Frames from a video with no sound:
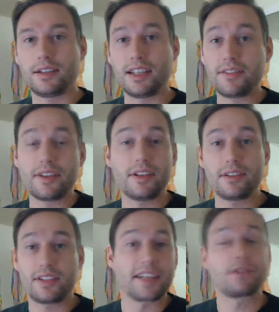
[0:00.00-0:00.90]

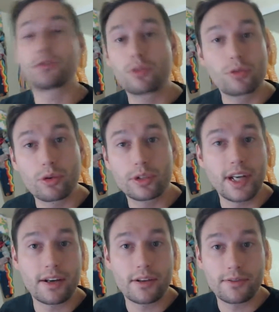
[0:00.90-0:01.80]
even technical
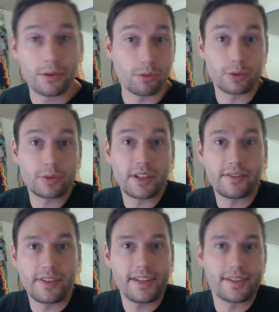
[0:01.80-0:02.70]
coordinator for worldwide
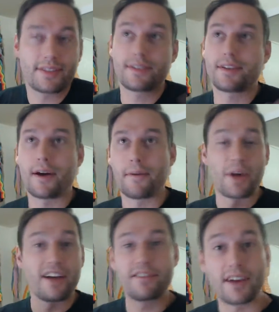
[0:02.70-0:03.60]
events.
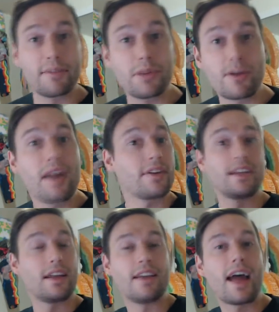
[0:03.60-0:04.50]
I've been around,
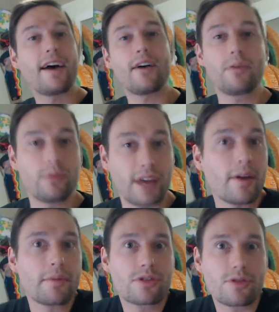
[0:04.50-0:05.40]
and now
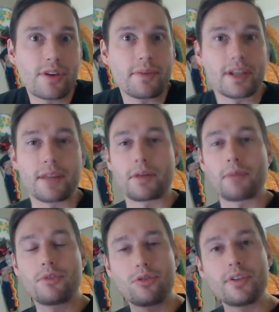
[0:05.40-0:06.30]
I'm streaming.
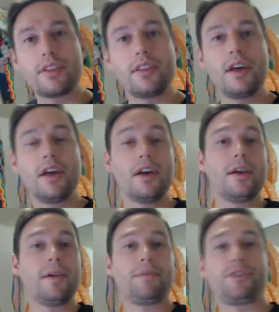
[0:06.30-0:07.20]
I'm doing
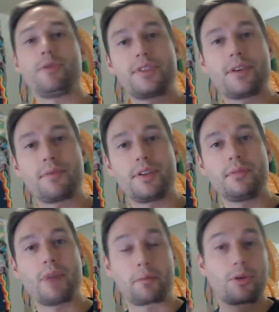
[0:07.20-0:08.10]

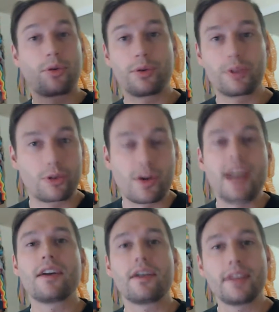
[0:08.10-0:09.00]
something. I'm
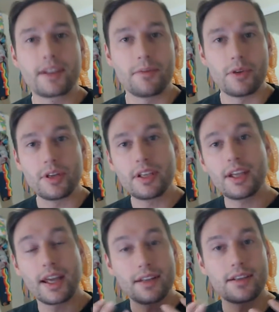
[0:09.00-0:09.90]
creating an online community
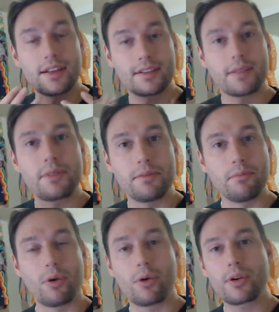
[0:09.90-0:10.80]
and something
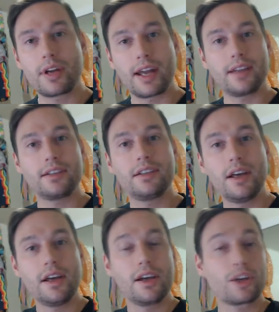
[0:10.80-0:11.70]
more, and
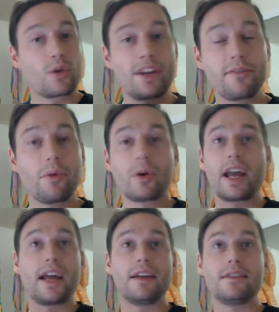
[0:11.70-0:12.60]
create even more.
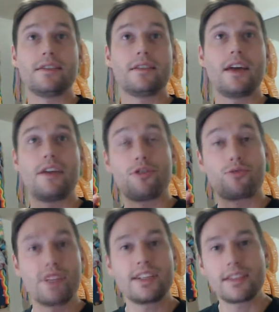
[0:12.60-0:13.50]
And the
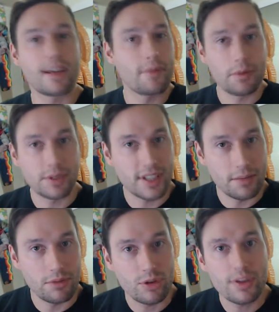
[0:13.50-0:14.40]
reason I'm able to
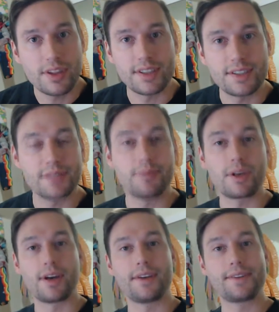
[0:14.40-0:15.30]
keep doing this is
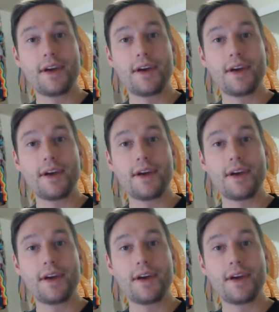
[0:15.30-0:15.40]
because